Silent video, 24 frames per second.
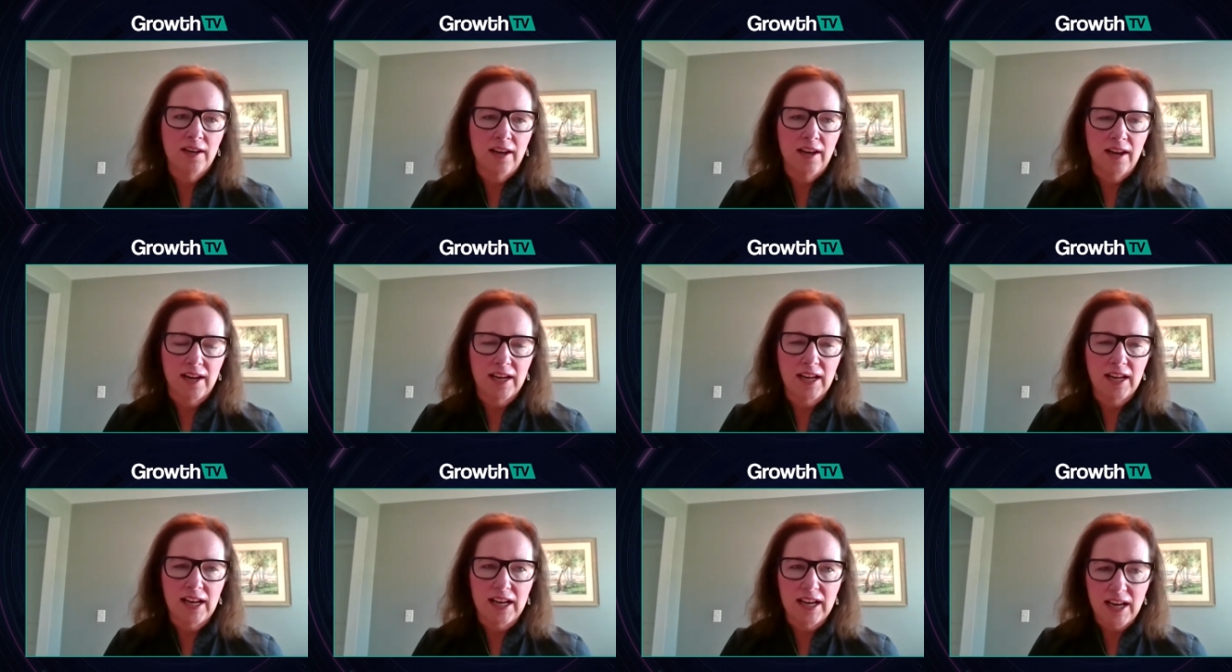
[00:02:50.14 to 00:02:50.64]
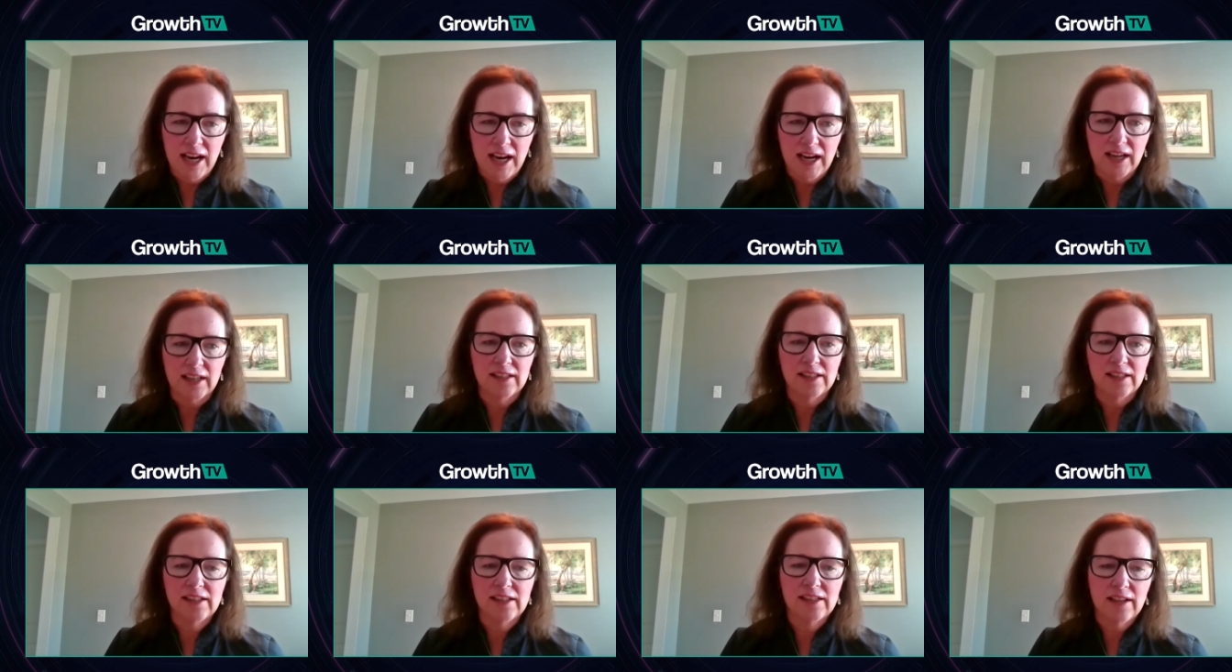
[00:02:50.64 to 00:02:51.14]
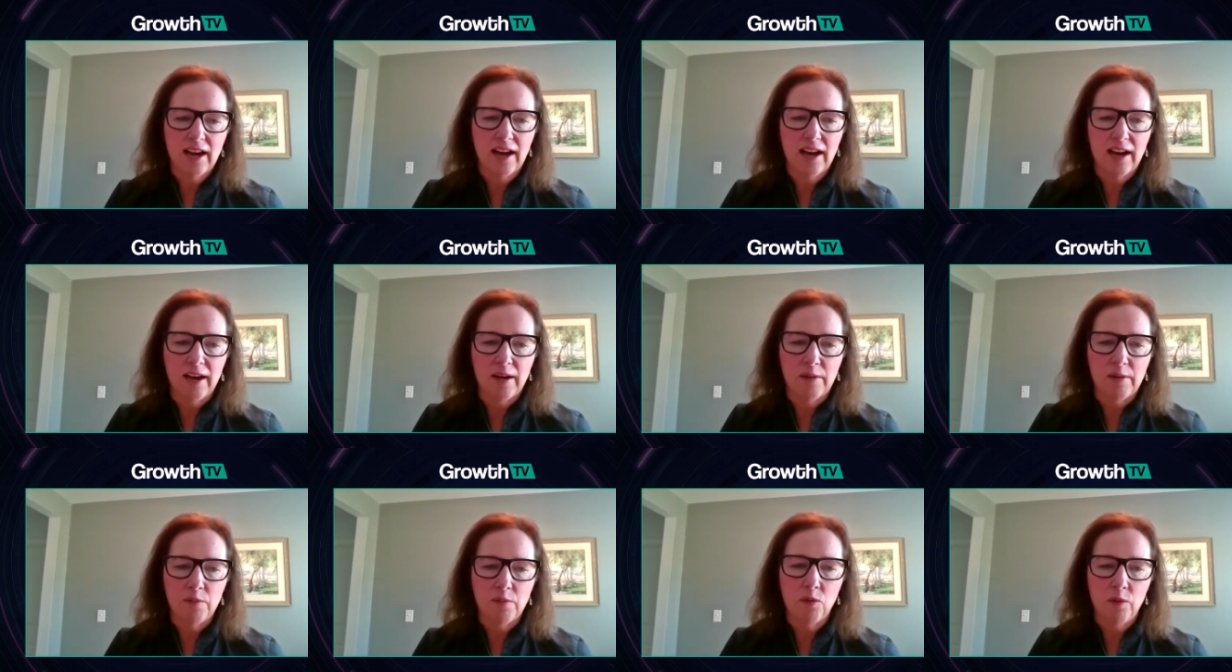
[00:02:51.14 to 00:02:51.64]
and connect
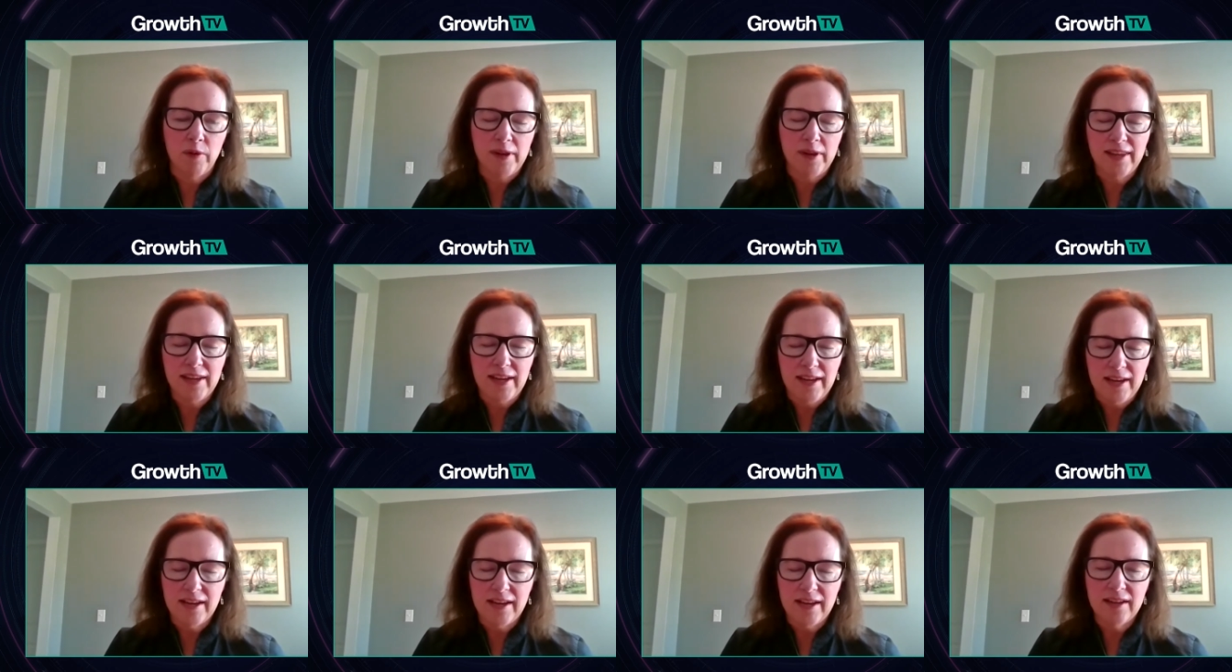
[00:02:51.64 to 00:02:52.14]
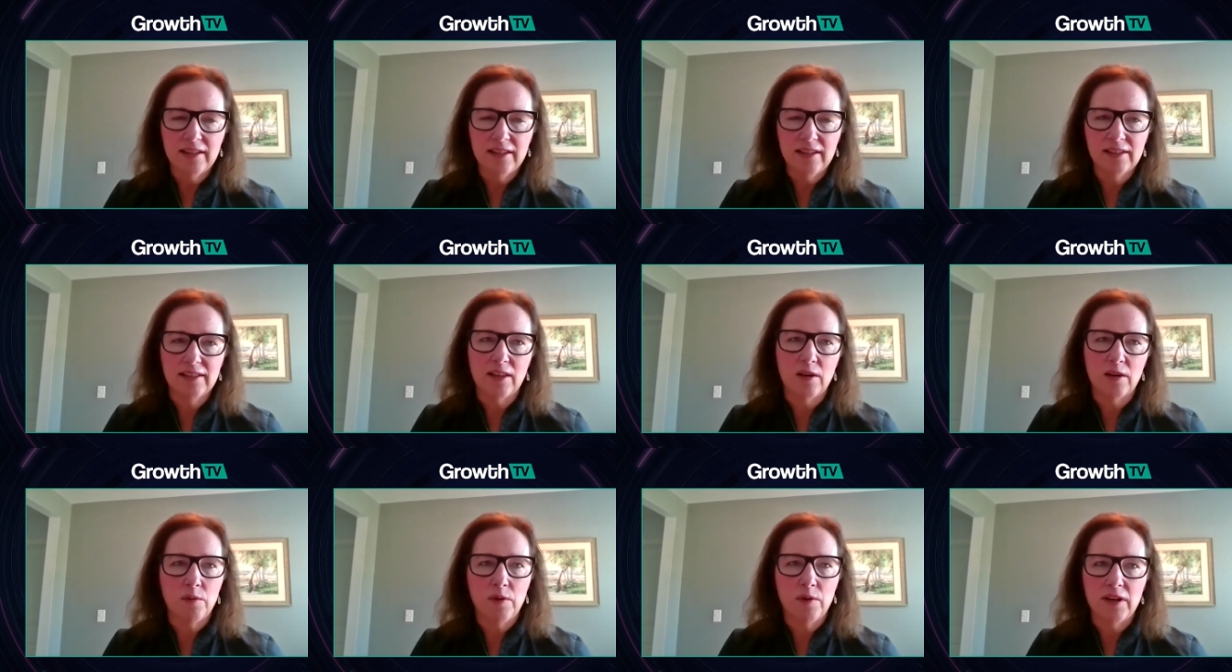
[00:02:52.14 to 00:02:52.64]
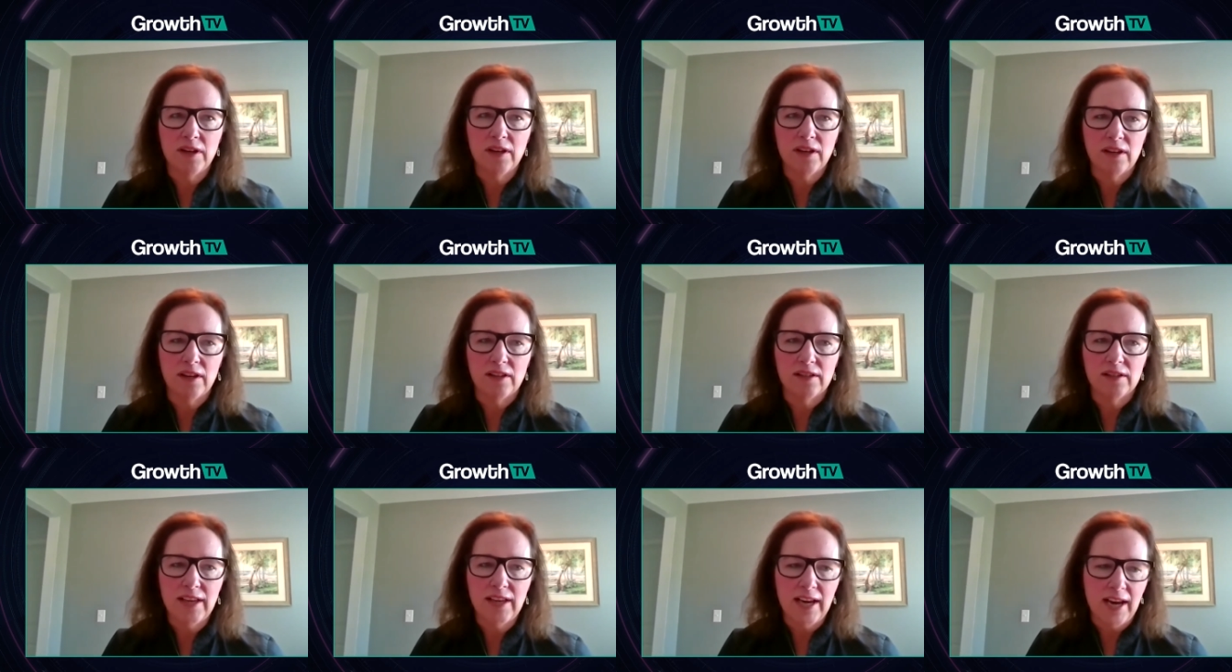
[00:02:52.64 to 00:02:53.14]
um, with ease that we
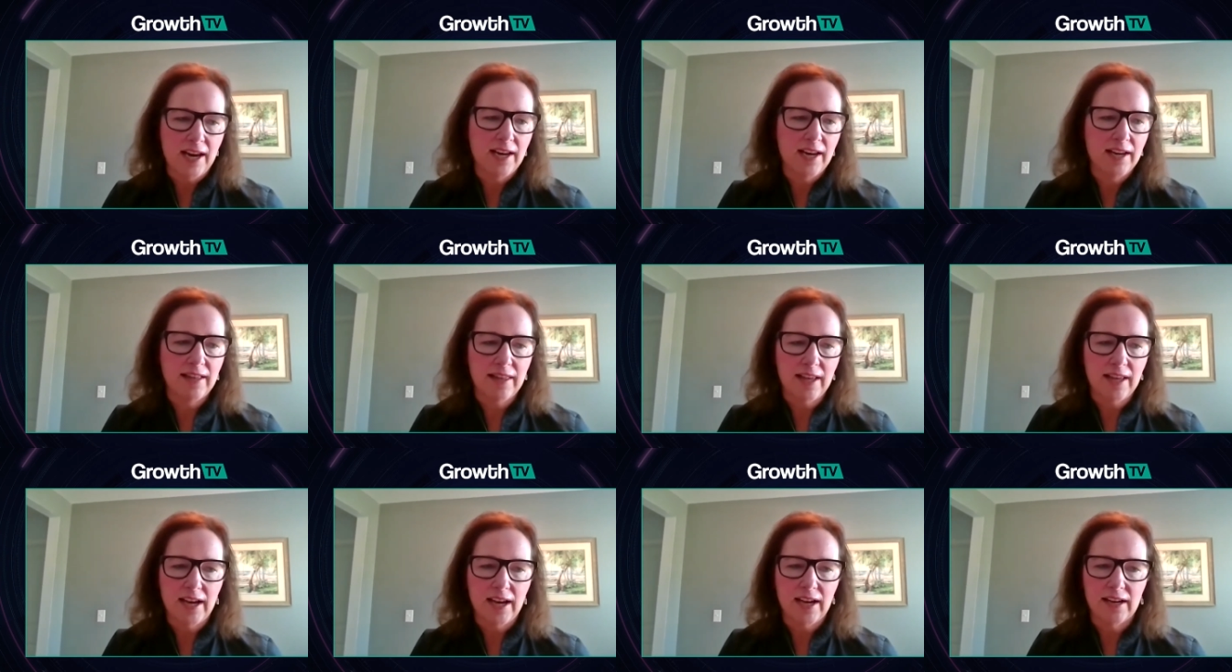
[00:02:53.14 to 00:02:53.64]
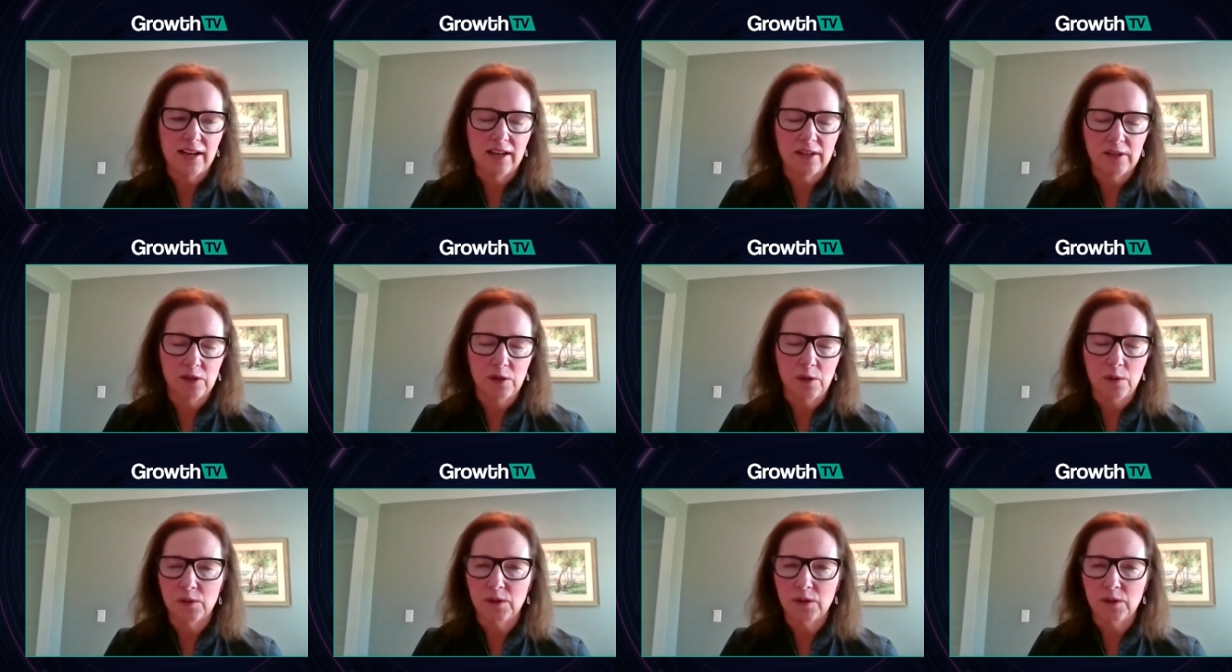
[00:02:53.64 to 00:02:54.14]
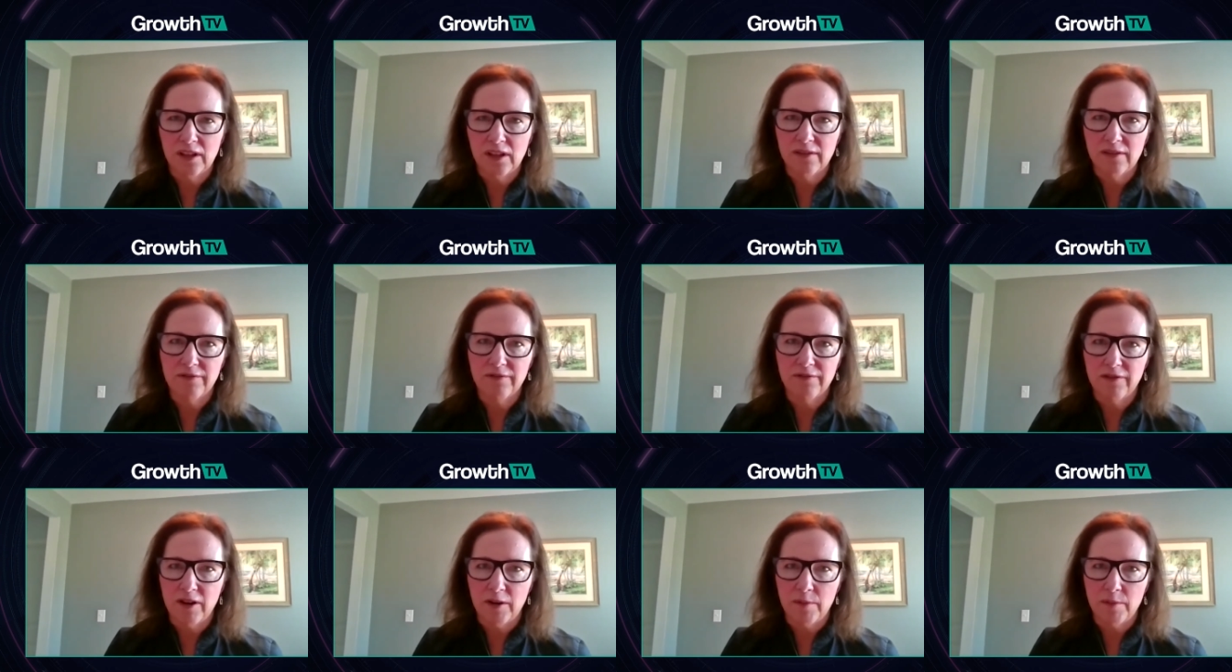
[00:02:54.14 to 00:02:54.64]
can take that
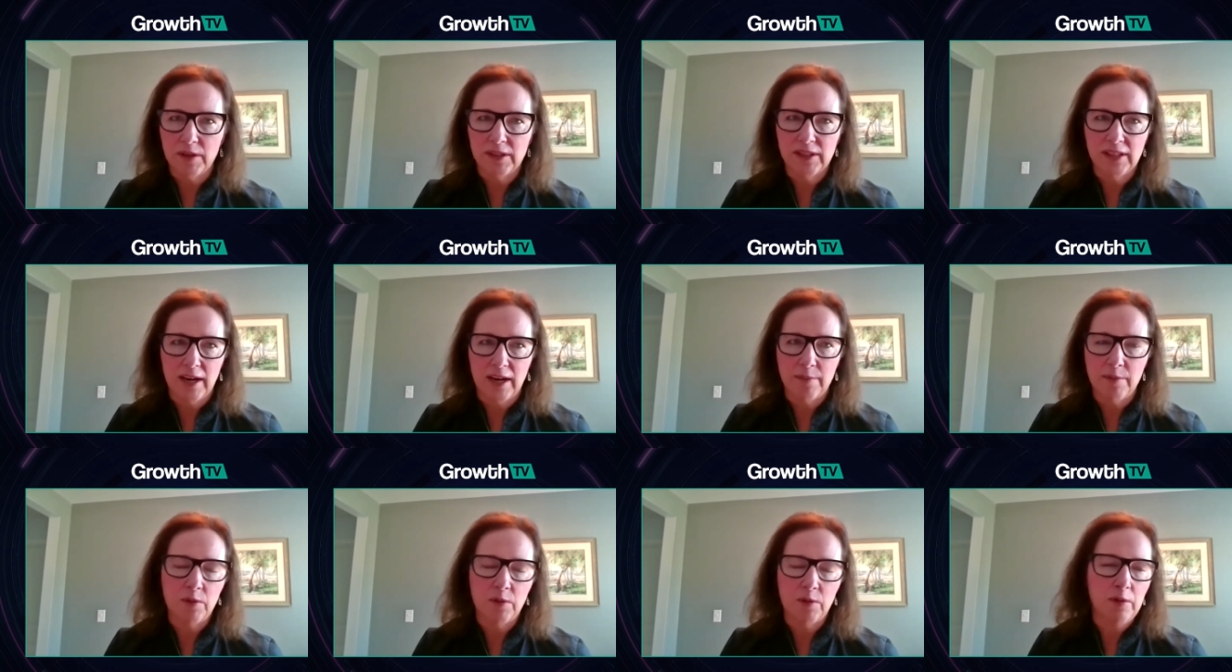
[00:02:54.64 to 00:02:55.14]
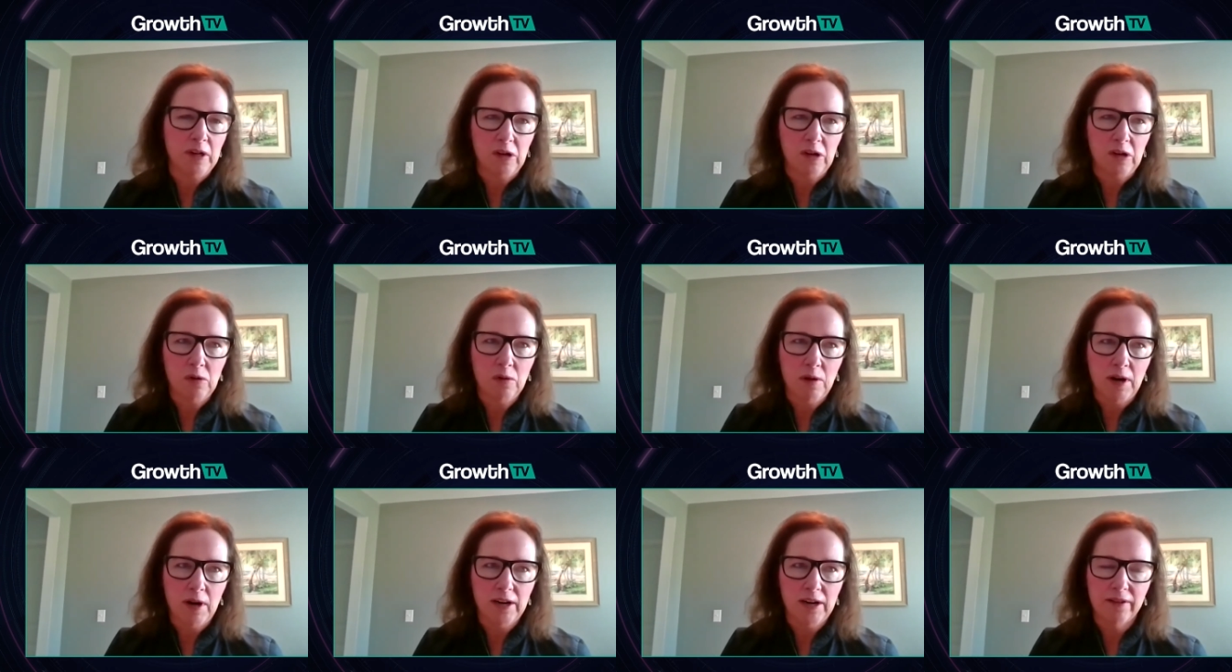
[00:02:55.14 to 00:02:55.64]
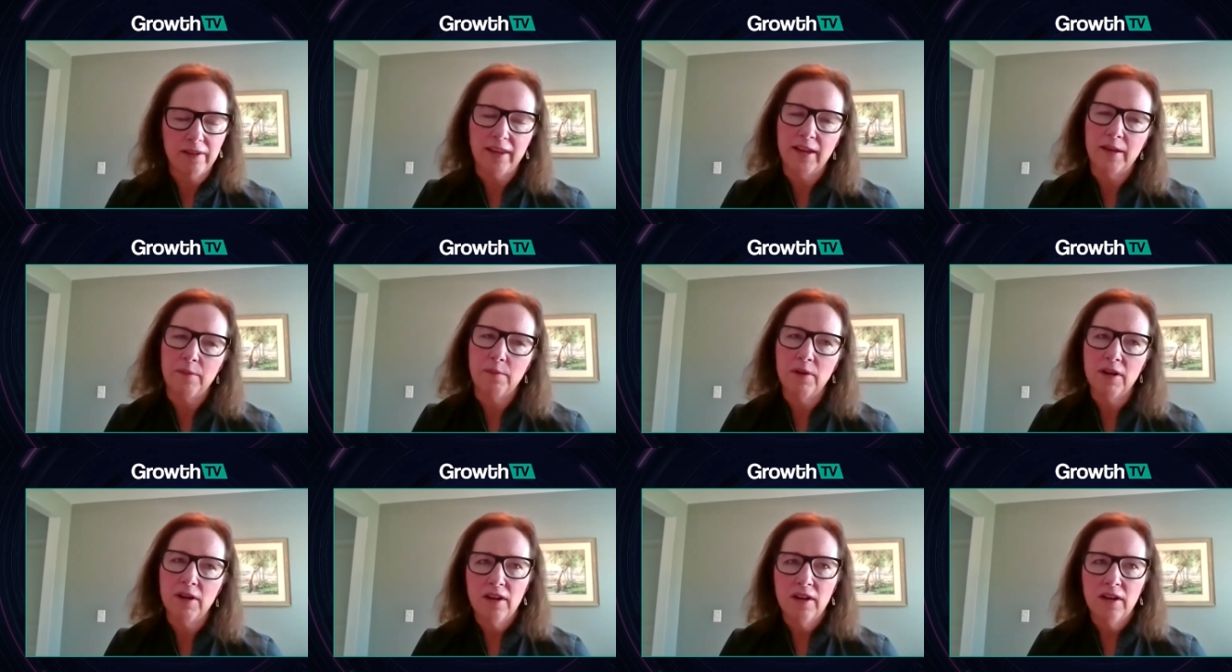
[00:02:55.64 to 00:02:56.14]
associate from the time that we acquire
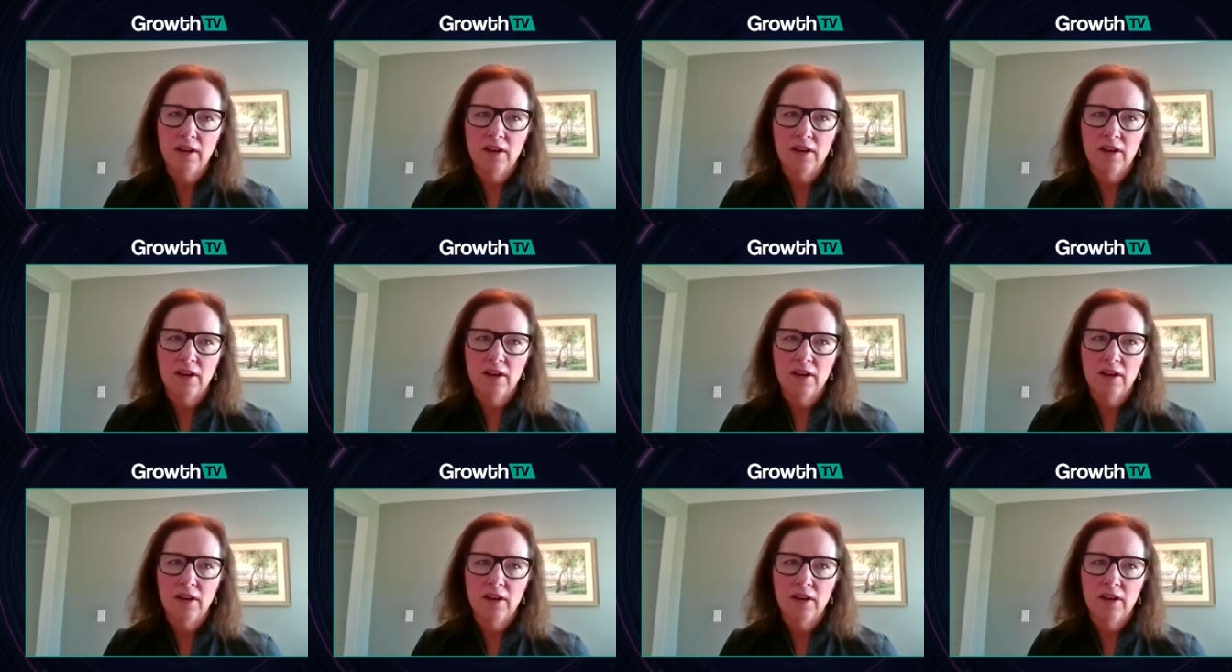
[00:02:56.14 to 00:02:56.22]
them